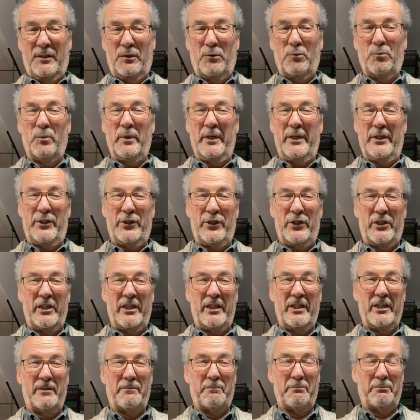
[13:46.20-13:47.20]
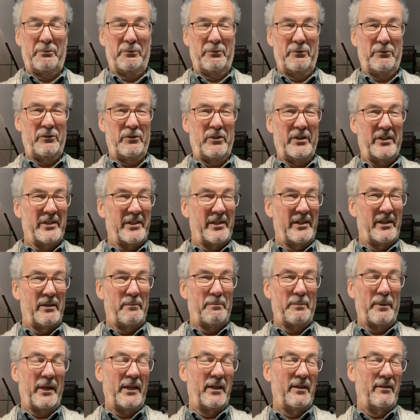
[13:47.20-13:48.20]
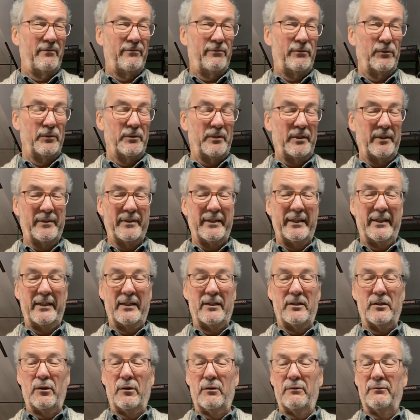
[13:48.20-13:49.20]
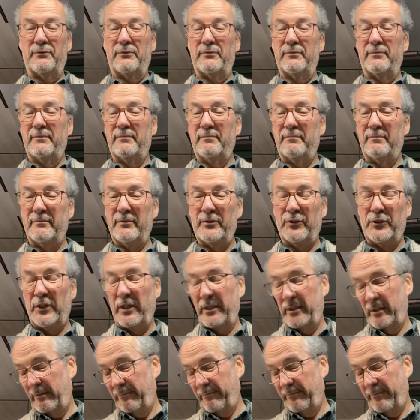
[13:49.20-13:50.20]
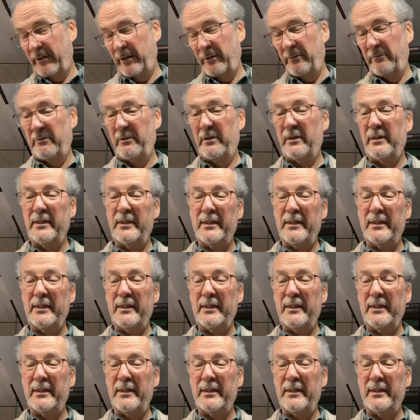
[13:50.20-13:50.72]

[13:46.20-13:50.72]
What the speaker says: which is pretty painful to think of. Shut up, phone.